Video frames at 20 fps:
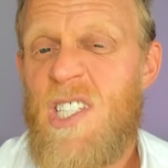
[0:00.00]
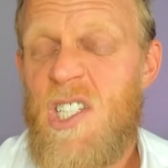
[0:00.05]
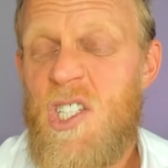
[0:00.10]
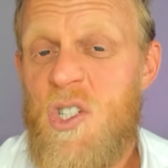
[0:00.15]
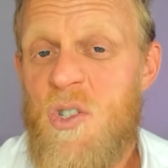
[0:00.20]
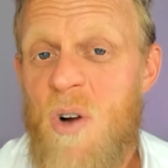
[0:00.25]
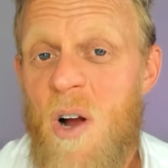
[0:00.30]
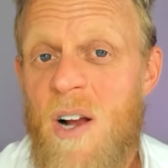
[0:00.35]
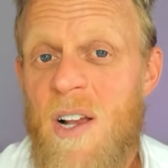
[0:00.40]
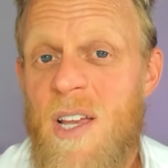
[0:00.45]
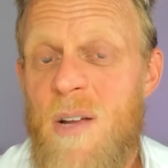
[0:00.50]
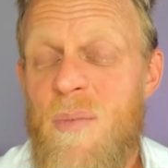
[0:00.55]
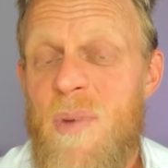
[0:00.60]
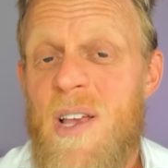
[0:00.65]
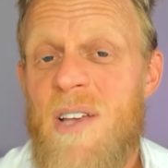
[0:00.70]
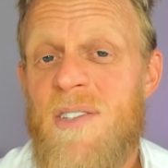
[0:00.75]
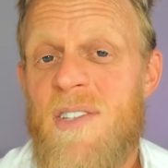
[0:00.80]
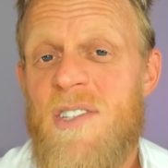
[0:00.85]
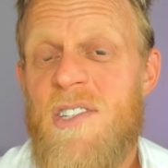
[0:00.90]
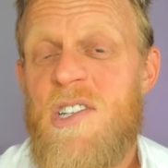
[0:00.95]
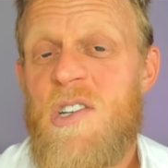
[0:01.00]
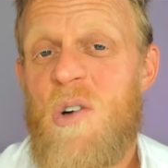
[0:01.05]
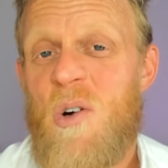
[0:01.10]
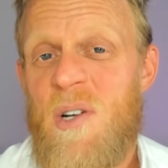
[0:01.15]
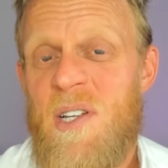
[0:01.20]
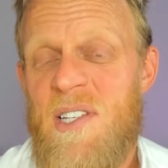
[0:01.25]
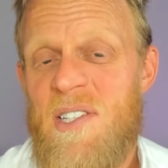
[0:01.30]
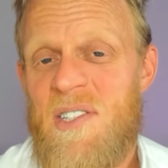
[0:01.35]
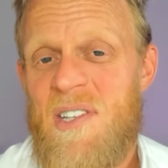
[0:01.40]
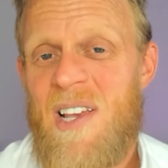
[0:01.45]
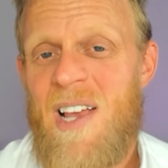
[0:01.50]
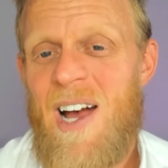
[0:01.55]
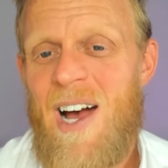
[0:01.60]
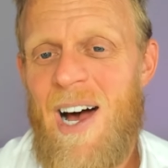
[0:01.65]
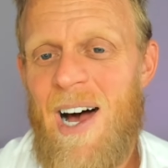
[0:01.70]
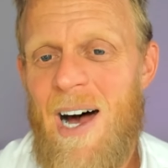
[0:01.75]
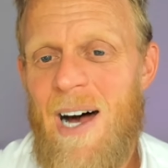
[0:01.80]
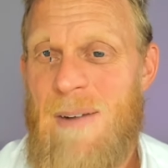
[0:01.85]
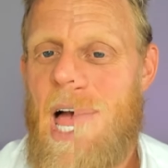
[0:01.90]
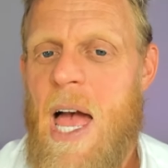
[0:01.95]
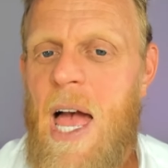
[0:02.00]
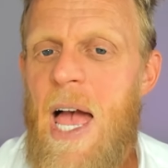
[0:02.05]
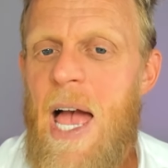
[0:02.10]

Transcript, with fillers: he's drunk and because it's not his car.